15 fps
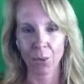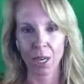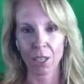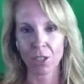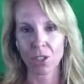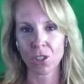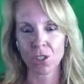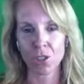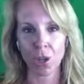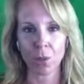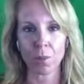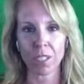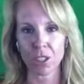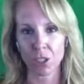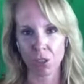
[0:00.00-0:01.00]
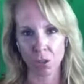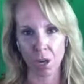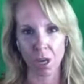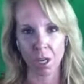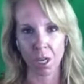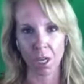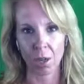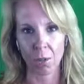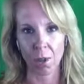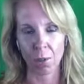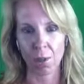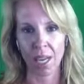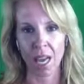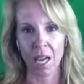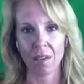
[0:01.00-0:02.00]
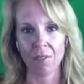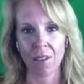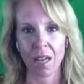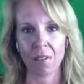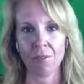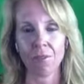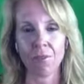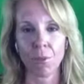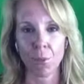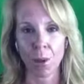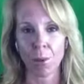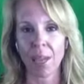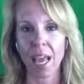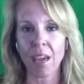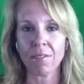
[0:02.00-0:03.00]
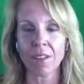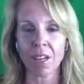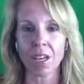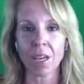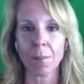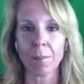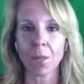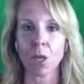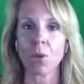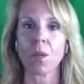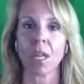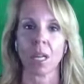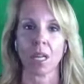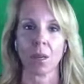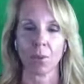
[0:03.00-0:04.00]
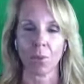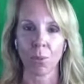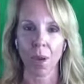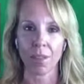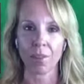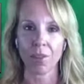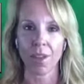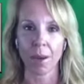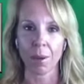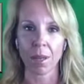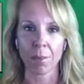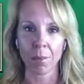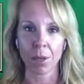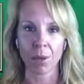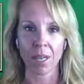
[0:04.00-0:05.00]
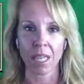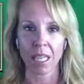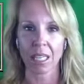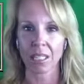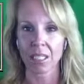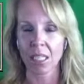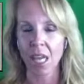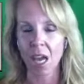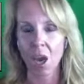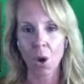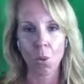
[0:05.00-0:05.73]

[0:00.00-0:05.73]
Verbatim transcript: we are so much stronger when we have a when we have a community, whether that community is